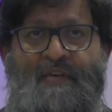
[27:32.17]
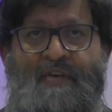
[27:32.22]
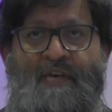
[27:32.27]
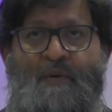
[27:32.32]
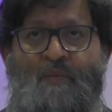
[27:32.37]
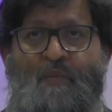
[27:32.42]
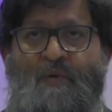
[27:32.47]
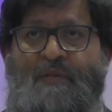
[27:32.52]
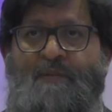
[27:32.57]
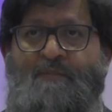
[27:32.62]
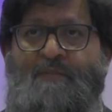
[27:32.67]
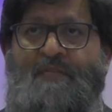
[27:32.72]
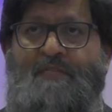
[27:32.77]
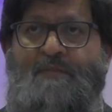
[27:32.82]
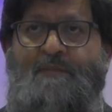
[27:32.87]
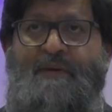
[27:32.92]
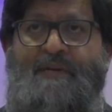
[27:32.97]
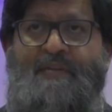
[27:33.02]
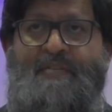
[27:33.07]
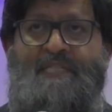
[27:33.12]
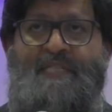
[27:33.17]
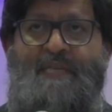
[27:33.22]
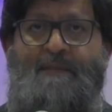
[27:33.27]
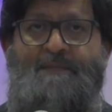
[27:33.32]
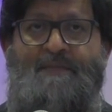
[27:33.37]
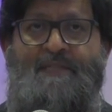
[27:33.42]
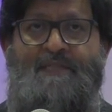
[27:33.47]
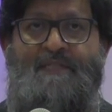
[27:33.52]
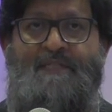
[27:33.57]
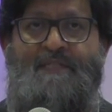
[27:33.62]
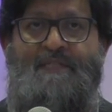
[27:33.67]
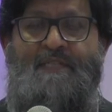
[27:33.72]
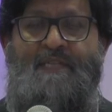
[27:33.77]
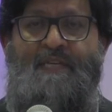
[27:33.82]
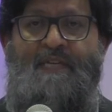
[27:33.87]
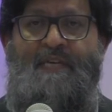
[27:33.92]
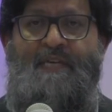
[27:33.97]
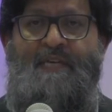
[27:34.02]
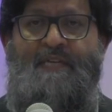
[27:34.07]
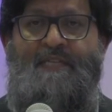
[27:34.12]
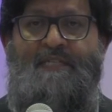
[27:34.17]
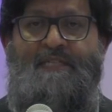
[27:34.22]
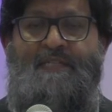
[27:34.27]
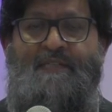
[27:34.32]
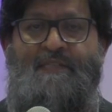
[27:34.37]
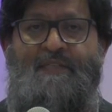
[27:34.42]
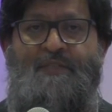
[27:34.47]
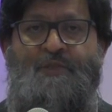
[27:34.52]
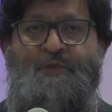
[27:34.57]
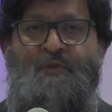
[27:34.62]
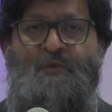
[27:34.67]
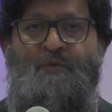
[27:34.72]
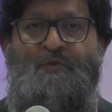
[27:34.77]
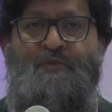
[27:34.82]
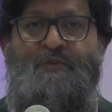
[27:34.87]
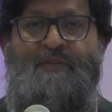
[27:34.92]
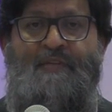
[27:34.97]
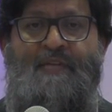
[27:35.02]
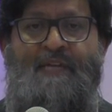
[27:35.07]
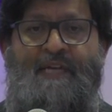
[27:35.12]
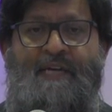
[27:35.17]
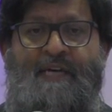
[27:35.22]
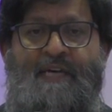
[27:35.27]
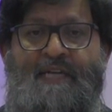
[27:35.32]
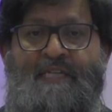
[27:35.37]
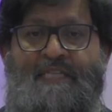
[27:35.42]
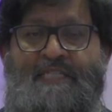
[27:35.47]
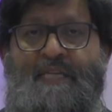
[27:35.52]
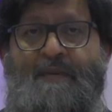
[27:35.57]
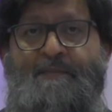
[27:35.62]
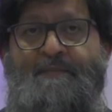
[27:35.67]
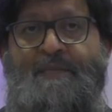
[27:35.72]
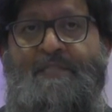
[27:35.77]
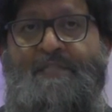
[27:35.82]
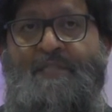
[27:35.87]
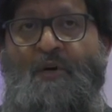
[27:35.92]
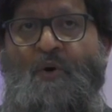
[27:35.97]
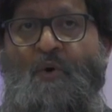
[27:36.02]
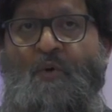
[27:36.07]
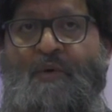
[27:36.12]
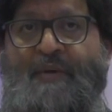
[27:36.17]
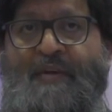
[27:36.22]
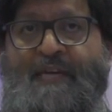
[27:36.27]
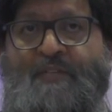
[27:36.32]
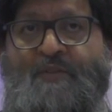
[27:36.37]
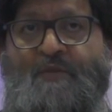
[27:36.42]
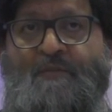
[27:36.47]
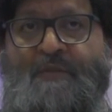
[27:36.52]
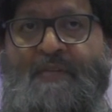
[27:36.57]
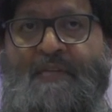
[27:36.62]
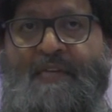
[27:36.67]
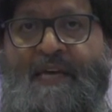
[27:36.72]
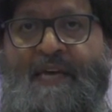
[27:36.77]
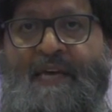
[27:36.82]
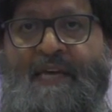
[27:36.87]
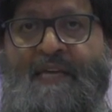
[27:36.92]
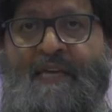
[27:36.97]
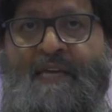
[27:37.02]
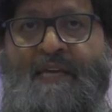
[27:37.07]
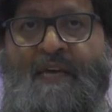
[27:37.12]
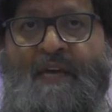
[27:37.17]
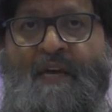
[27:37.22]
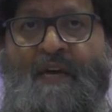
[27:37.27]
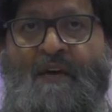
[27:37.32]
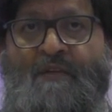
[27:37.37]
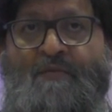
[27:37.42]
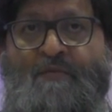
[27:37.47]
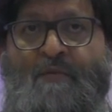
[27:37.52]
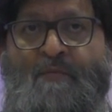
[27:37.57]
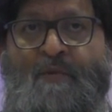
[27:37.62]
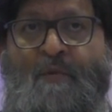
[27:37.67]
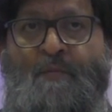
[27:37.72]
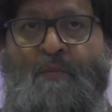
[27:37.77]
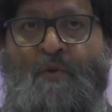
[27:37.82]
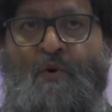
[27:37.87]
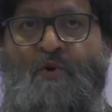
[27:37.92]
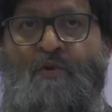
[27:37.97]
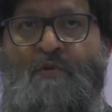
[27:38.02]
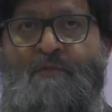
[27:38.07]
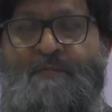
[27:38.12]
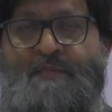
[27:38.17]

And what he means by acceptance is that the children accept it's okay to be gay from a moral